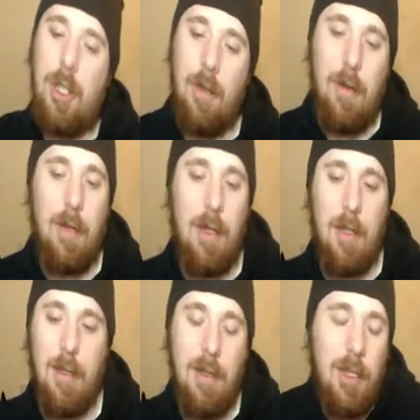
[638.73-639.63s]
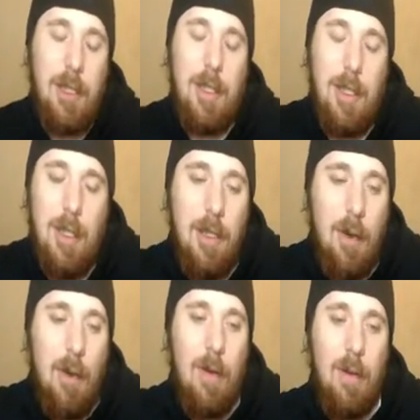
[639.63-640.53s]
or just, you
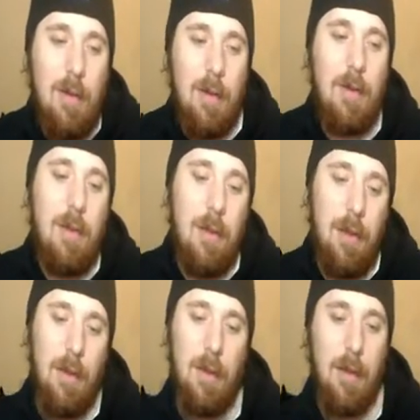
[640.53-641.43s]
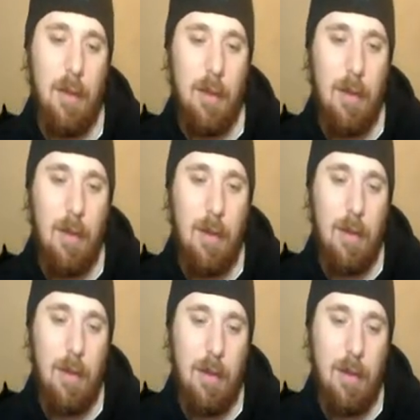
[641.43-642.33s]
know...
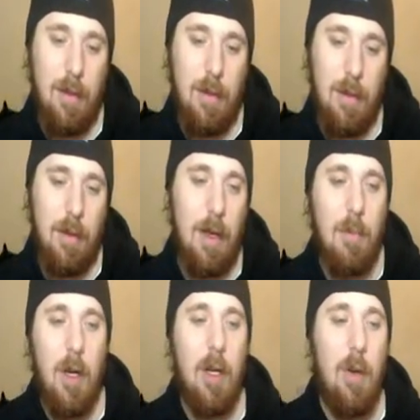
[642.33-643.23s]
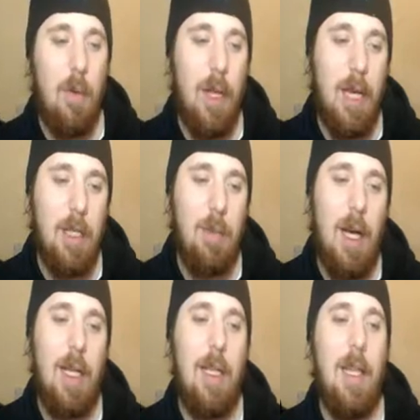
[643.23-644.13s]
Oh, I'm going to go with this
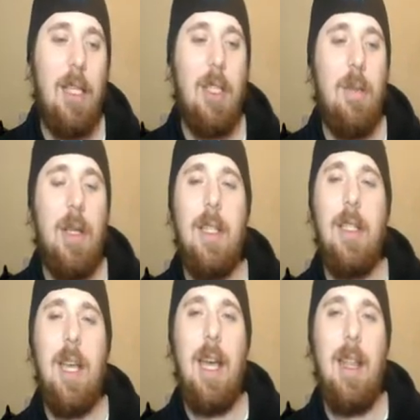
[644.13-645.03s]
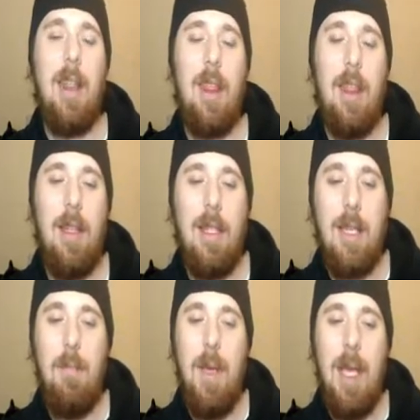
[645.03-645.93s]
one, literally because to
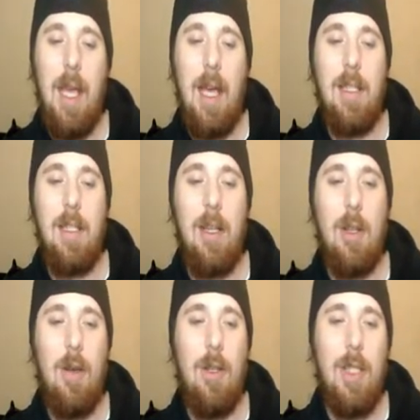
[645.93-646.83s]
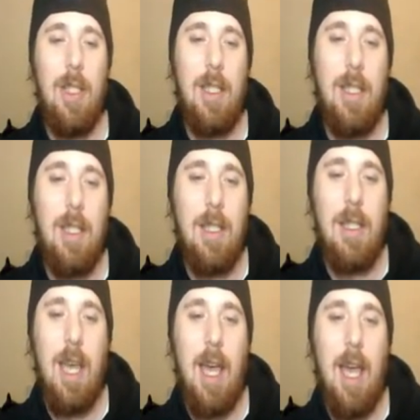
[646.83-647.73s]
me it's the closest
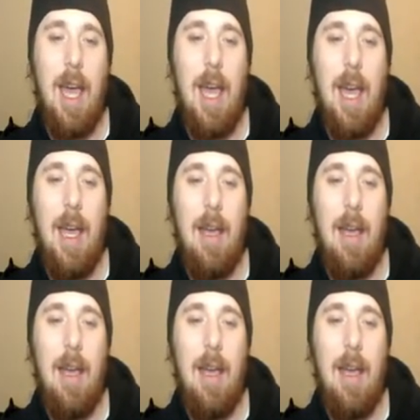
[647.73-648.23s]
to